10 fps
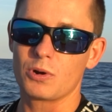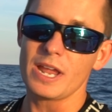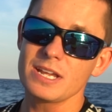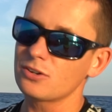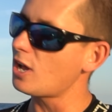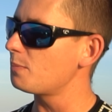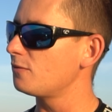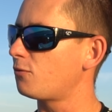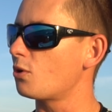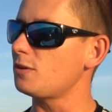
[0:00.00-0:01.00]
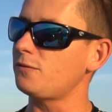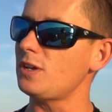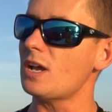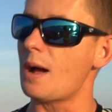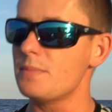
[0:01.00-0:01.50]
We're anchored up in 40
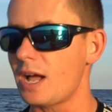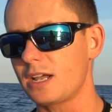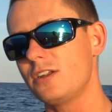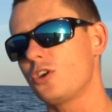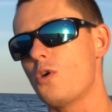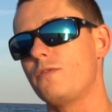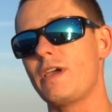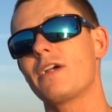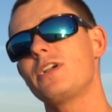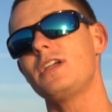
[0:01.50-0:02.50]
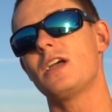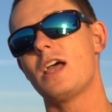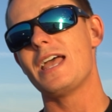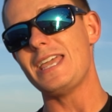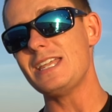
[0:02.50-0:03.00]
feet. I'm not gonna go very
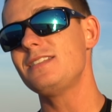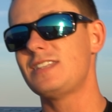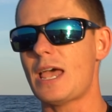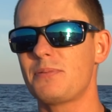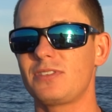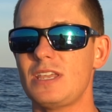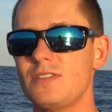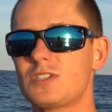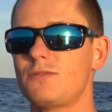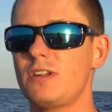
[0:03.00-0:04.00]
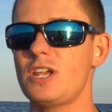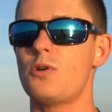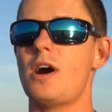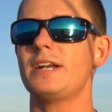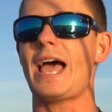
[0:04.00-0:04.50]
in depth in this
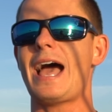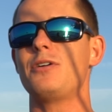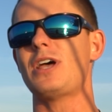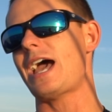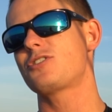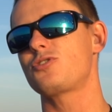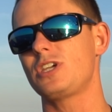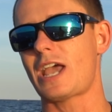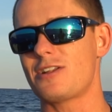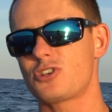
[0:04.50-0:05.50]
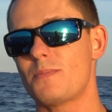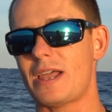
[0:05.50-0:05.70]
video on how to actually catch them.